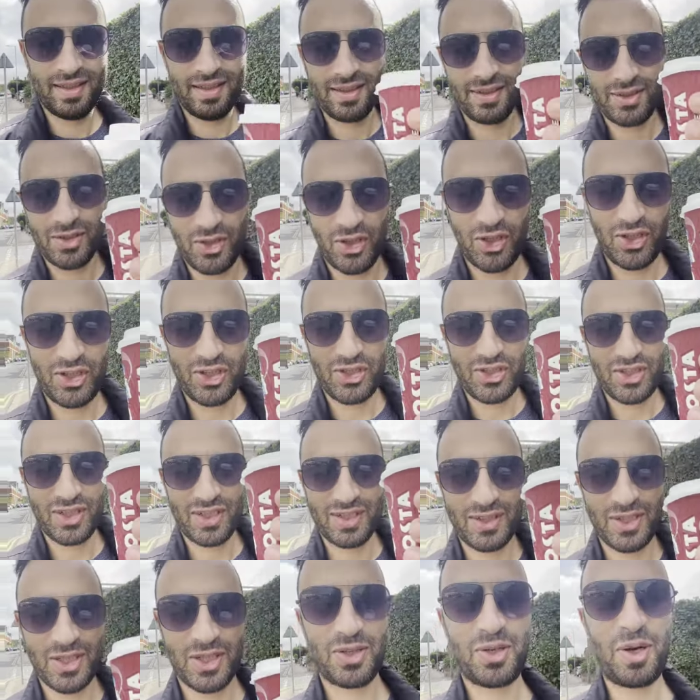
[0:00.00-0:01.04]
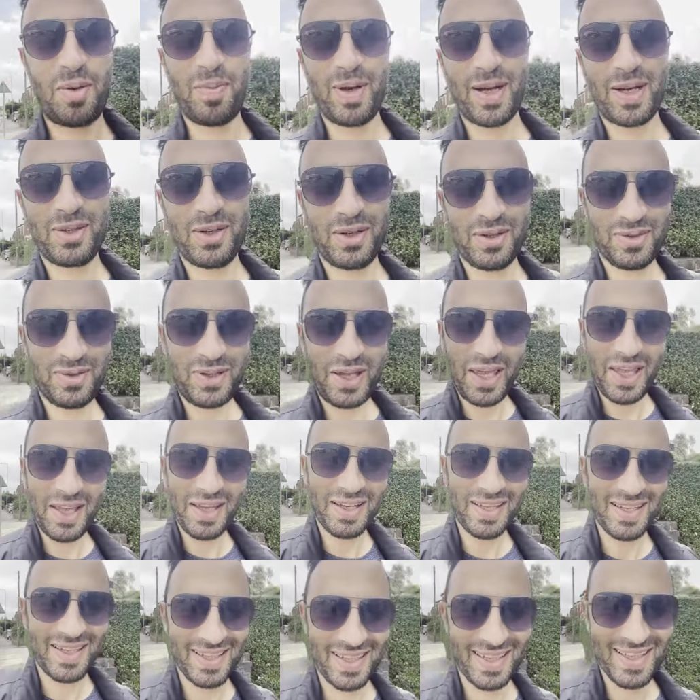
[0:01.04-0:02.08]
good. Just got my coffee,
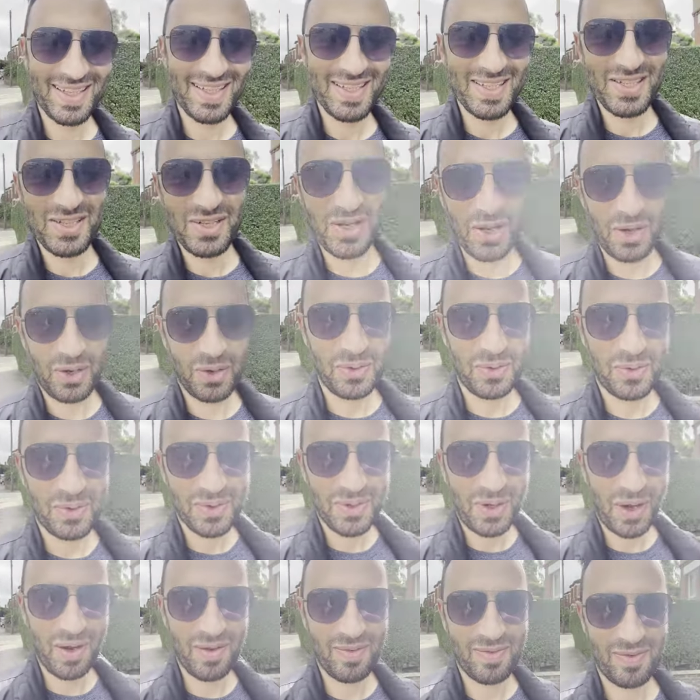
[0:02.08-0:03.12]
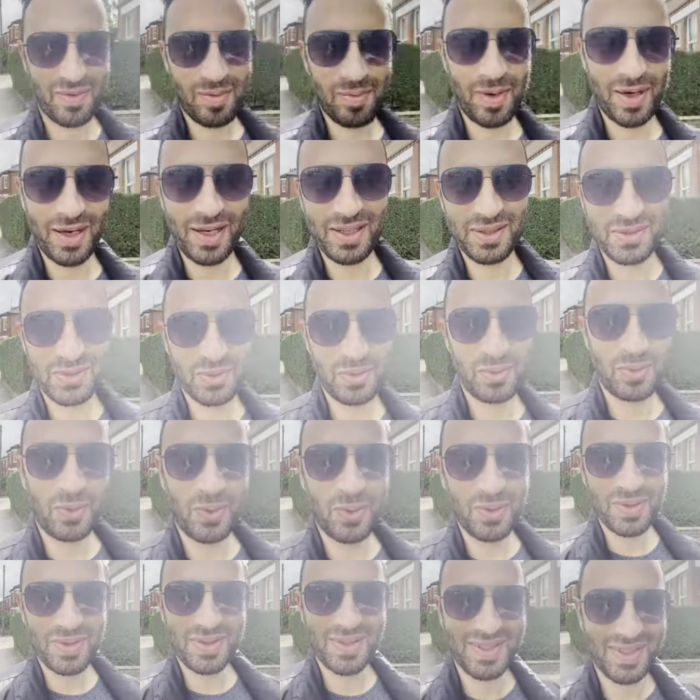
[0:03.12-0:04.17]
so going for my little
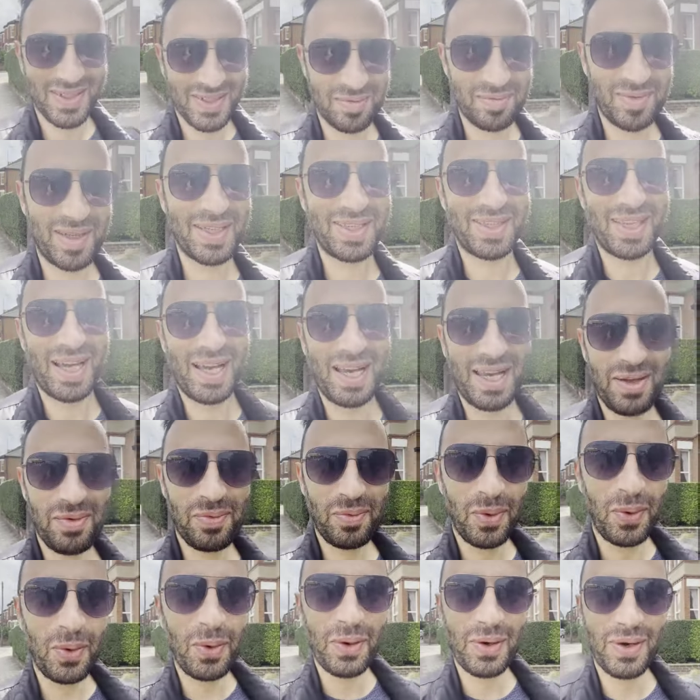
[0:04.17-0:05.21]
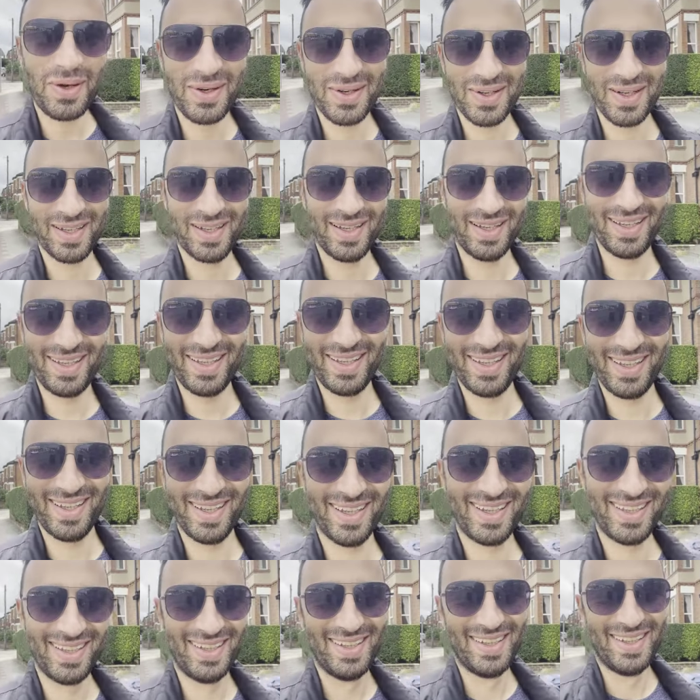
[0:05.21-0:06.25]
walk, my daily walk.
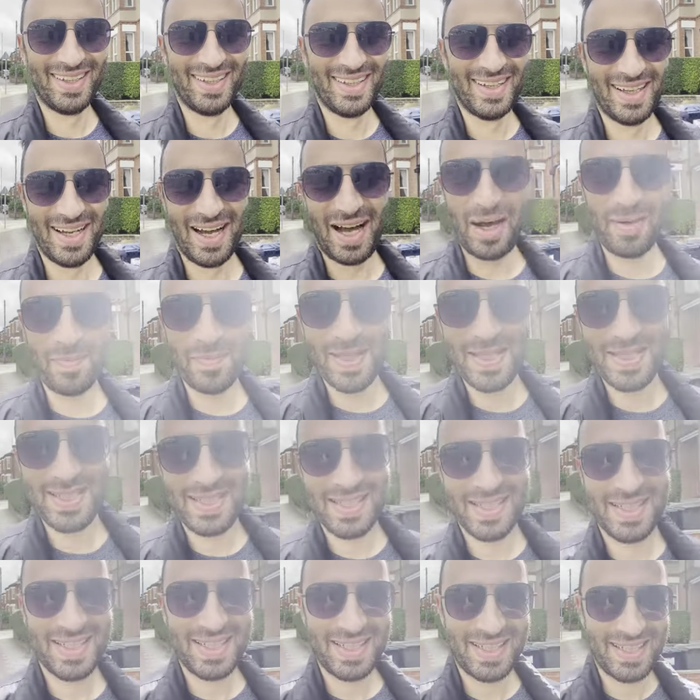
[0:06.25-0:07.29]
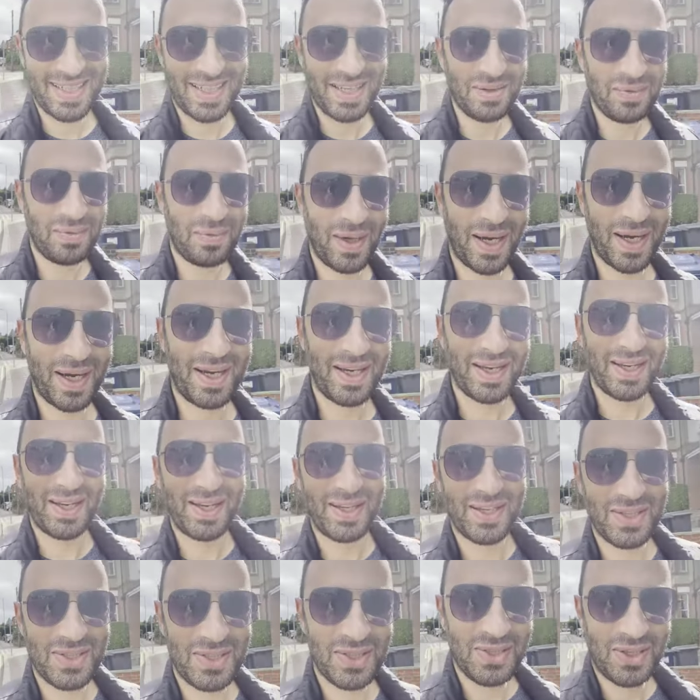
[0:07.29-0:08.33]
I miss the city where I
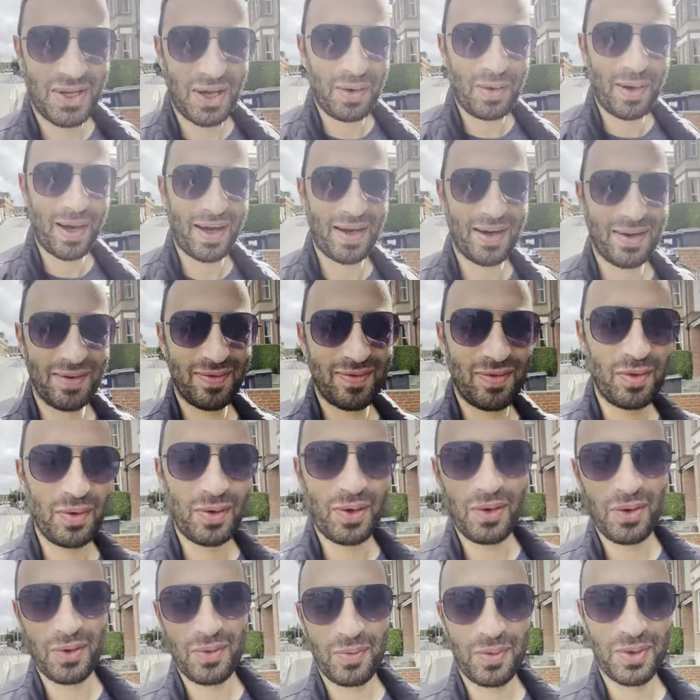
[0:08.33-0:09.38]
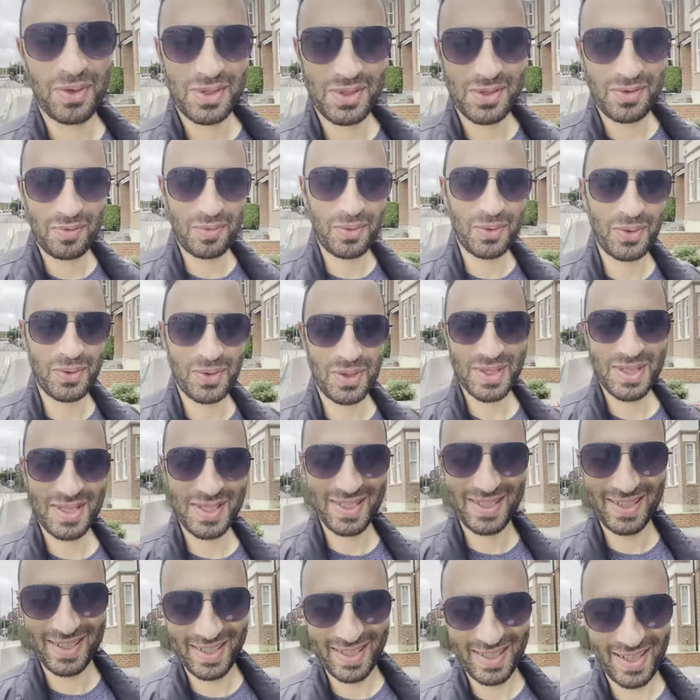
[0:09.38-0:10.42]
used to go out for lots of walks,
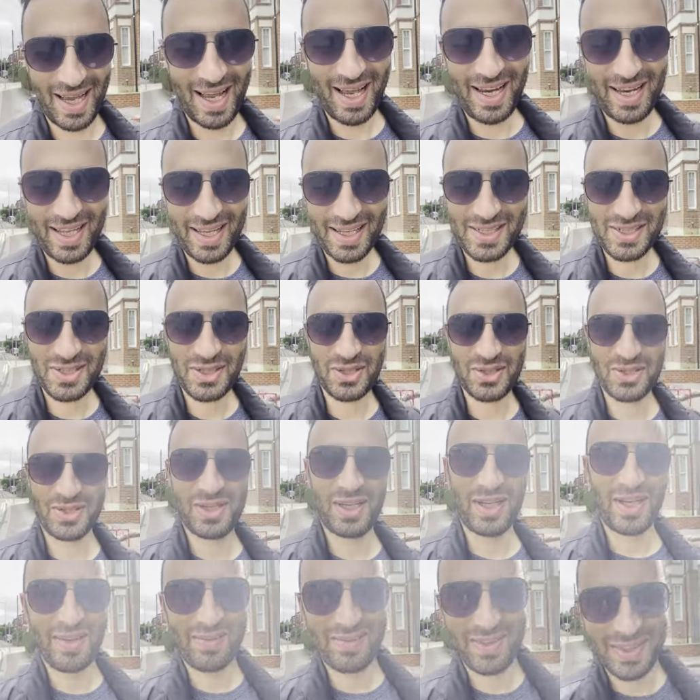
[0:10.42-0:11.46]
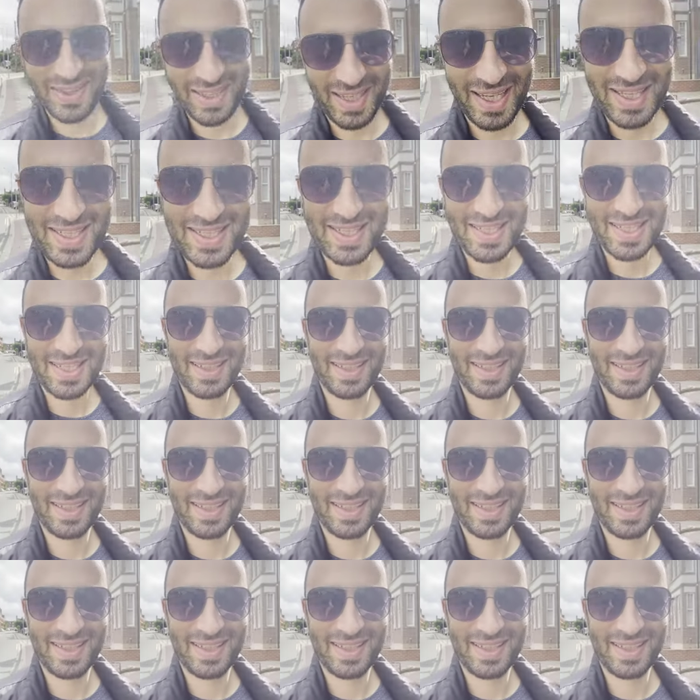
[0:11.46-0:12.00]
any excuse to leave the desk.